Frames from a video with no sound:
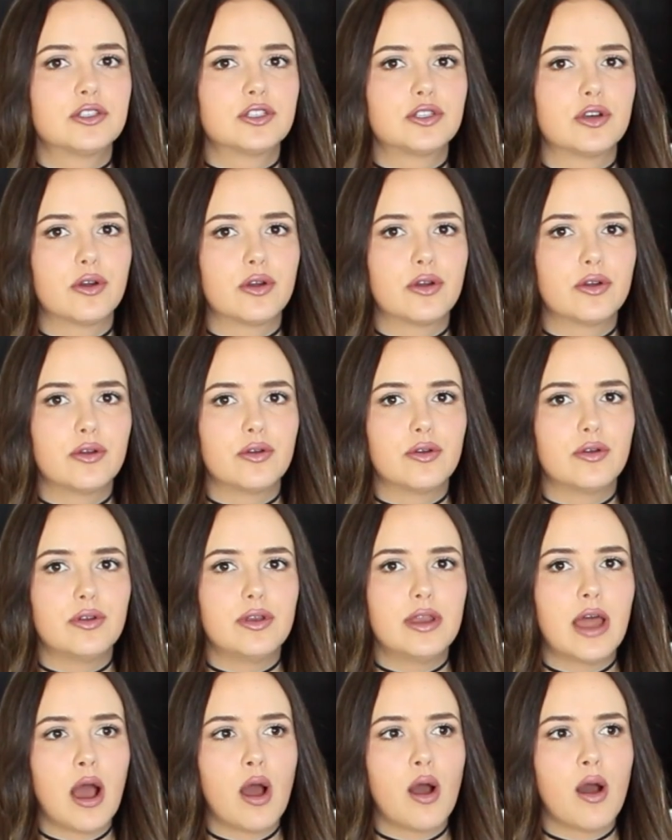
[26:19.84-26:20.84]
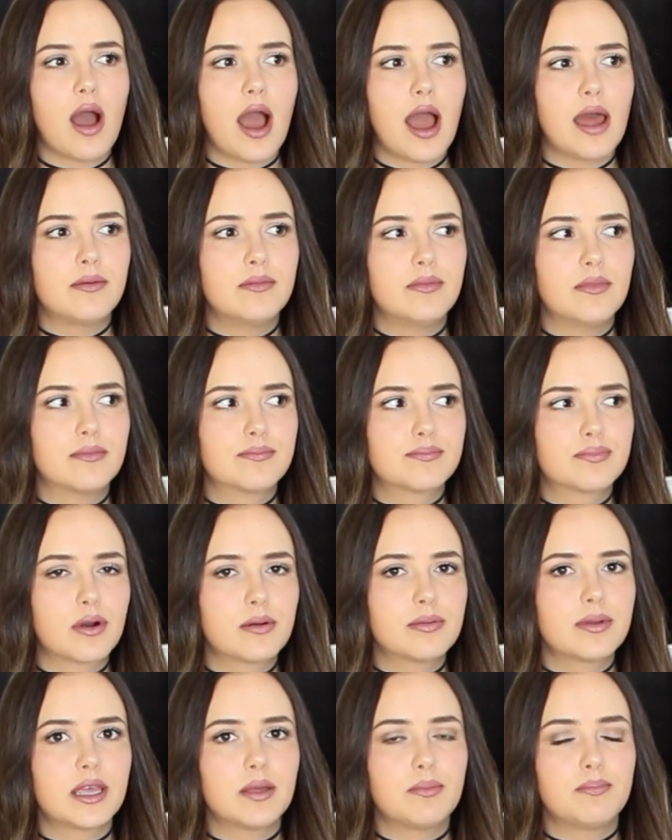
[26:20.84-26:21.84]
so now I'd
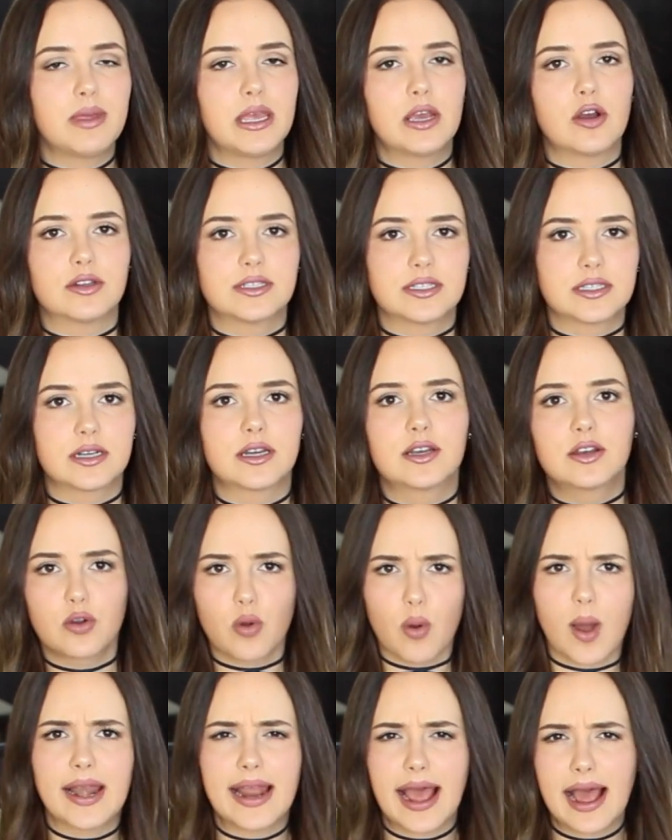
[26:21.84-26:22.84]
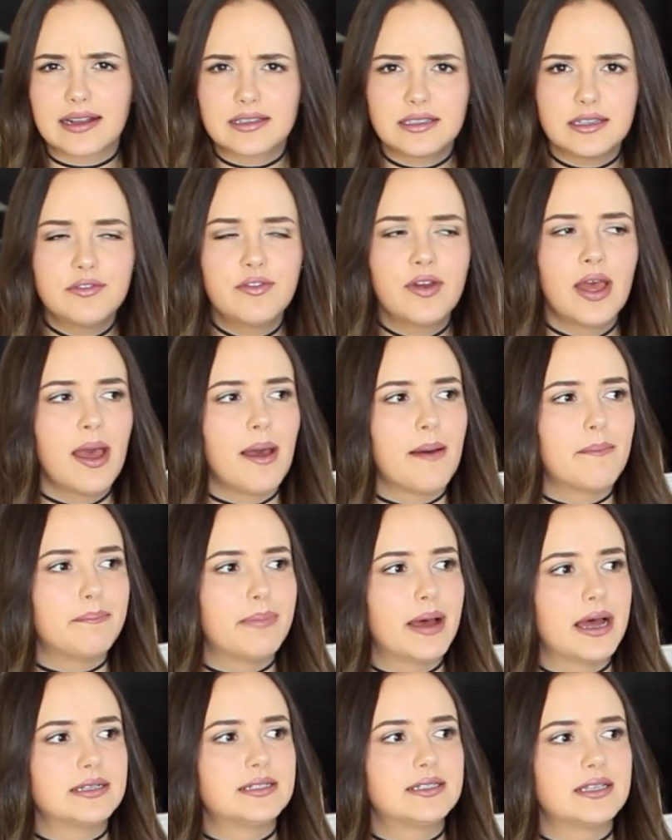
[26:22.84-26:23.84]
probably be considered quite active,
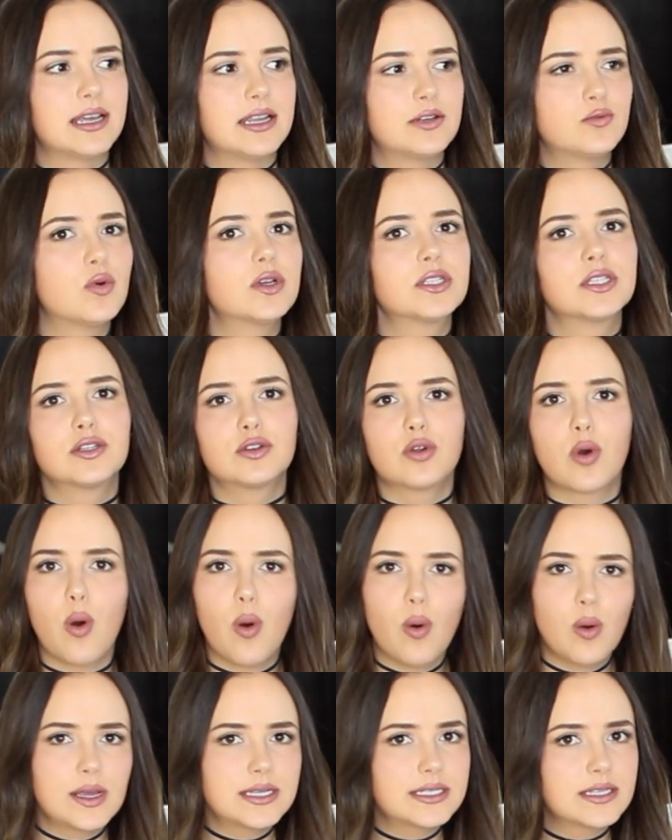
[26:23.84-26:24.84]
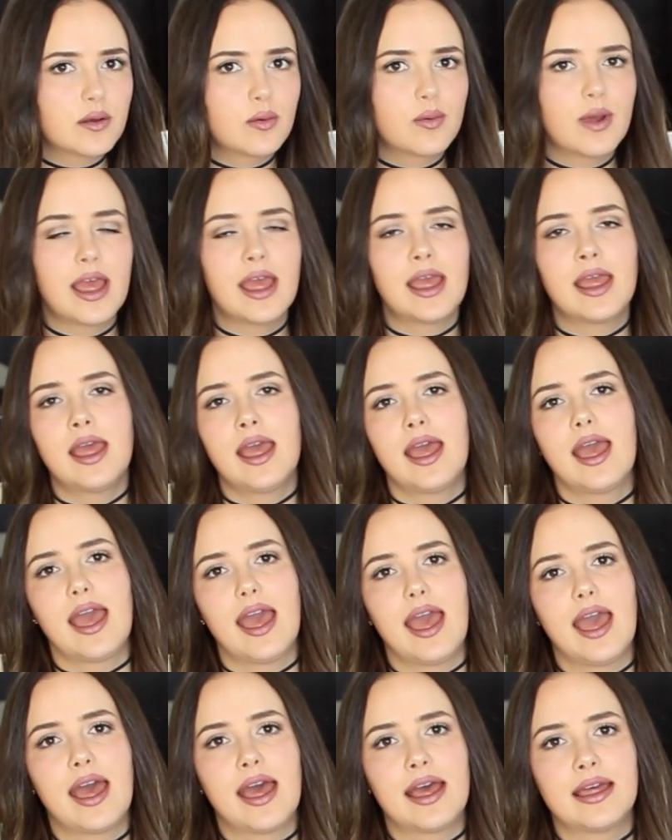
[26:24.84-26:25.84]
but it wasn't always that way.
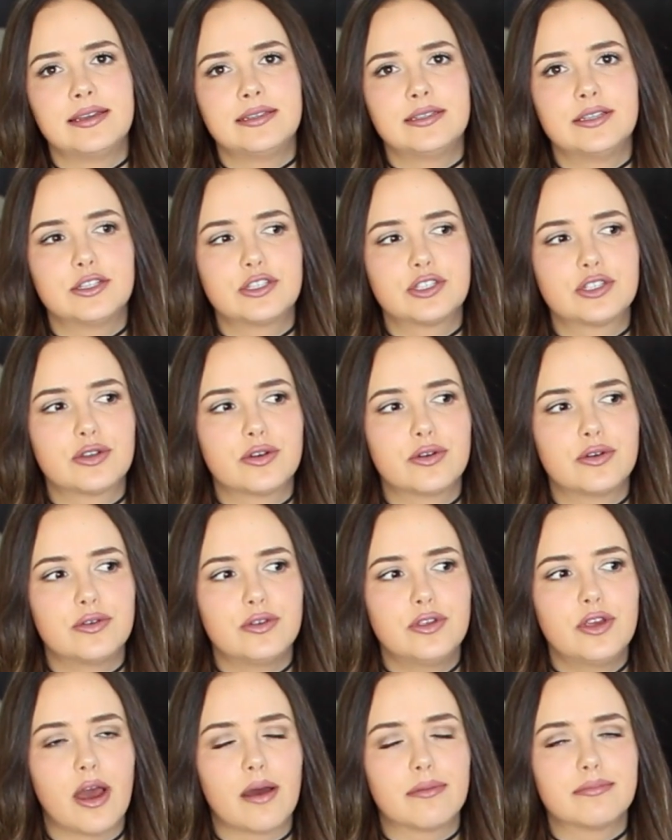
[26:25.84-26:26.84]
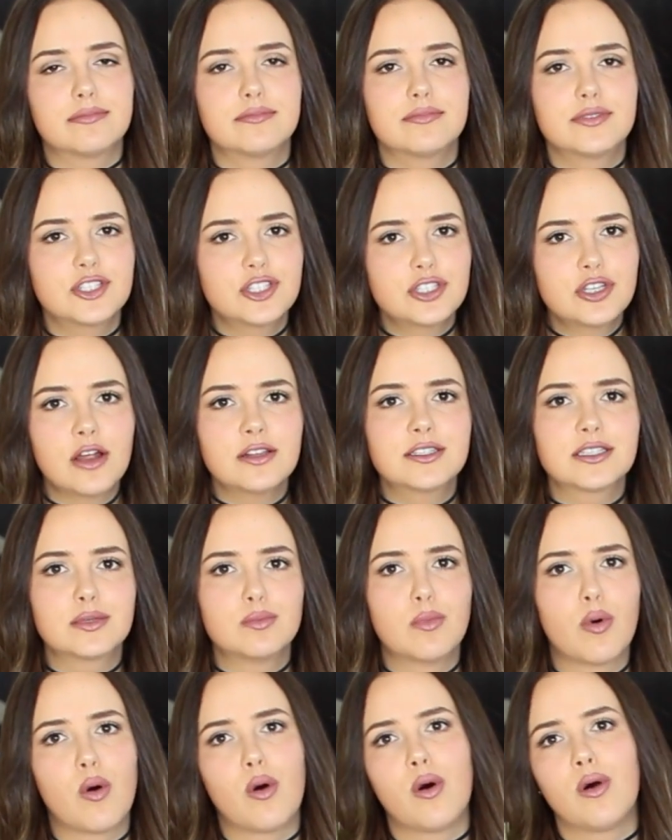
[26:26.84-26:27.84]
And so yeah, start
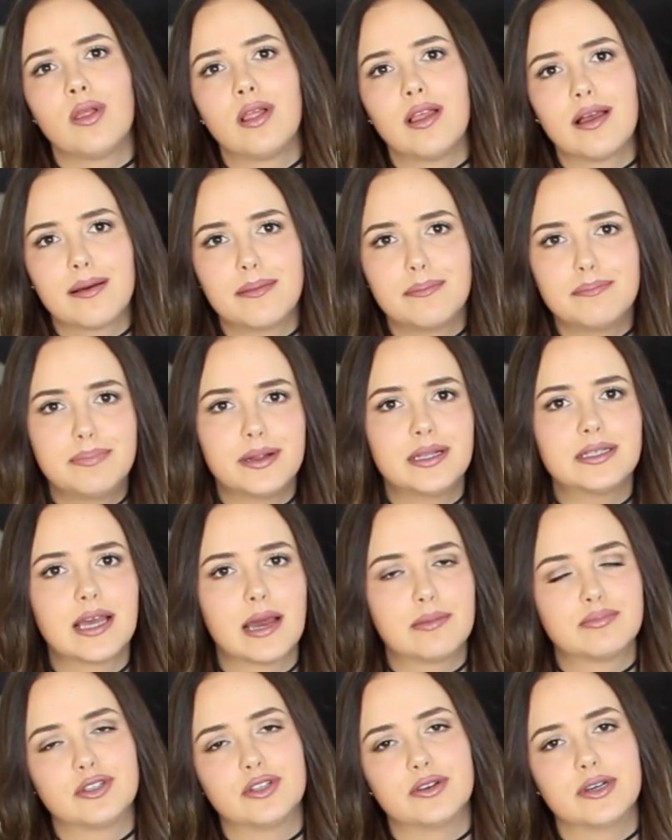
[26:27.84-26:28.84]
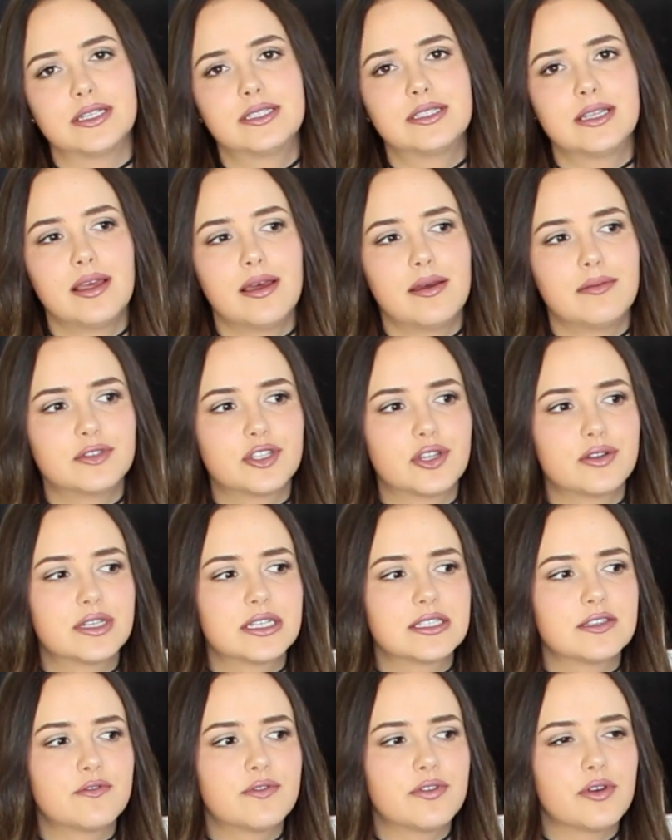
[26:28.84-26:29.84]
small, build up to it so it
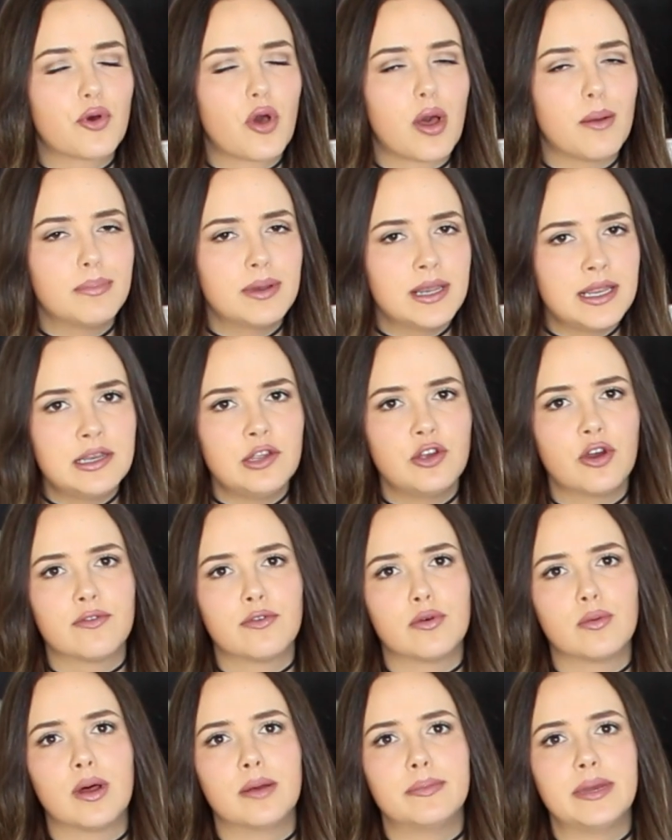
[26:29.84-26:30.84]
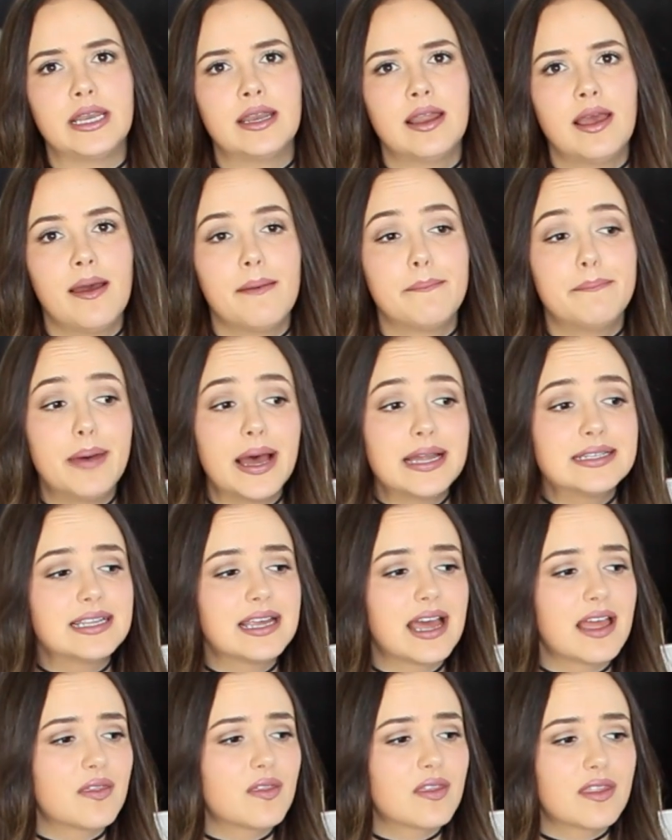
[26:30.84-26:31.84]
doesn't feel completely overwhelming, but